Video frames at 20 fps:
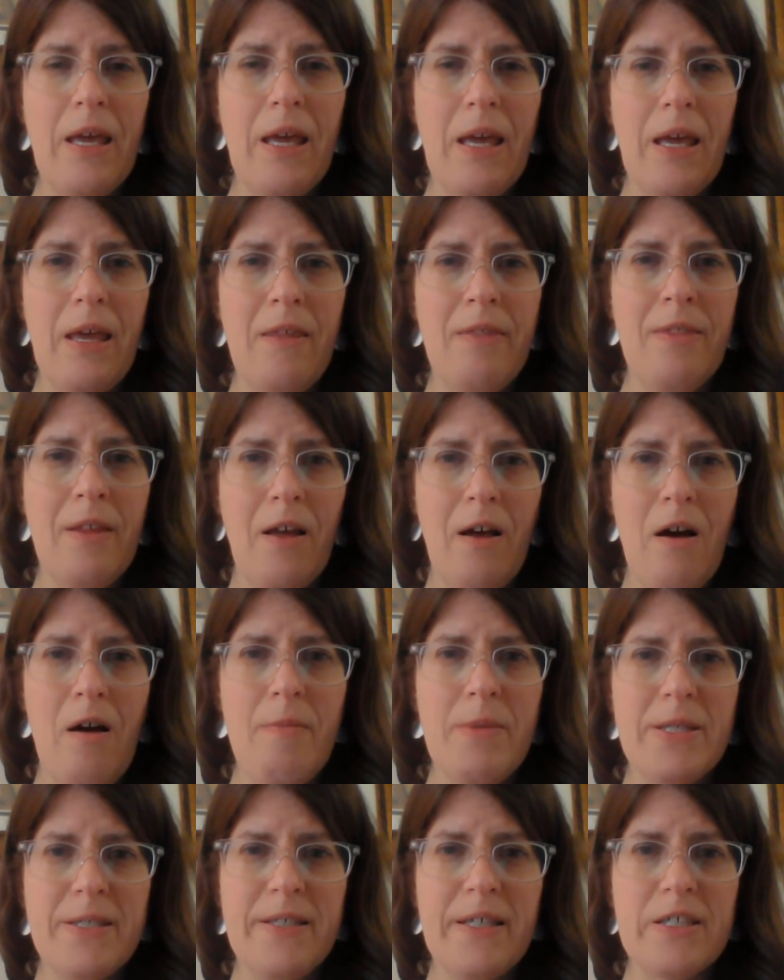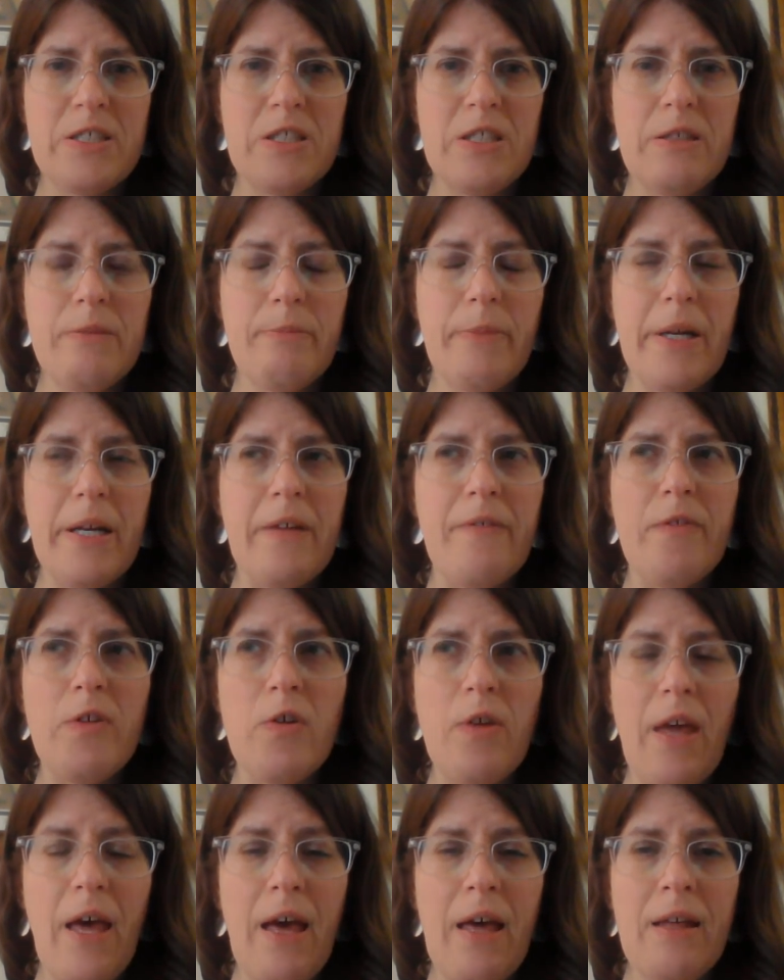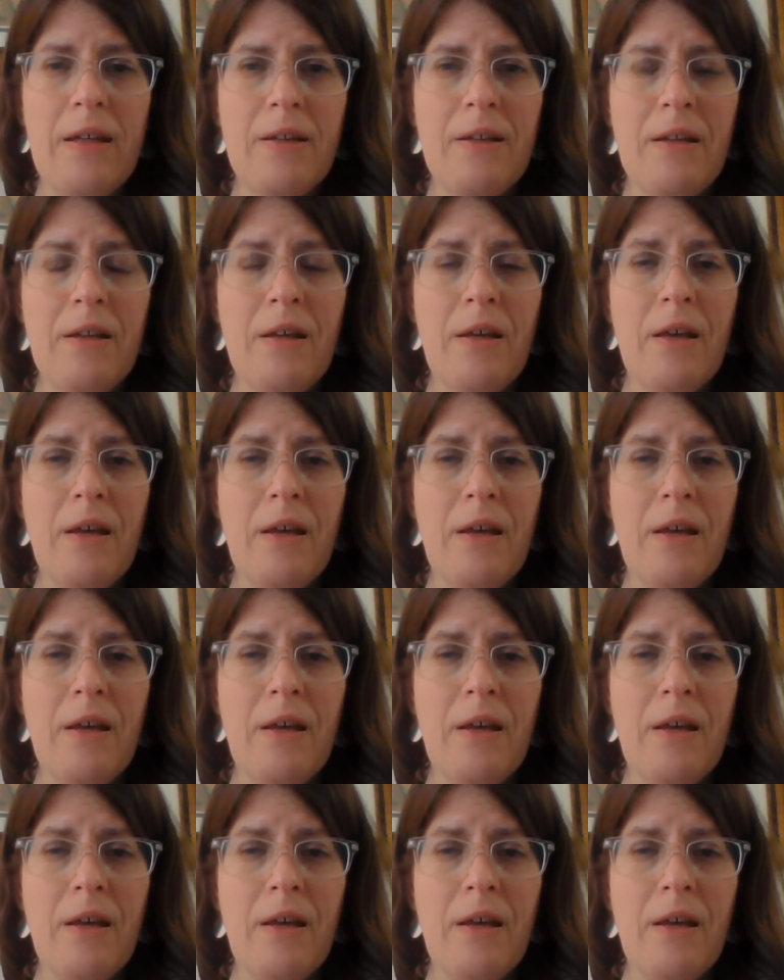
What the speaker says: in the comment section, but if you can,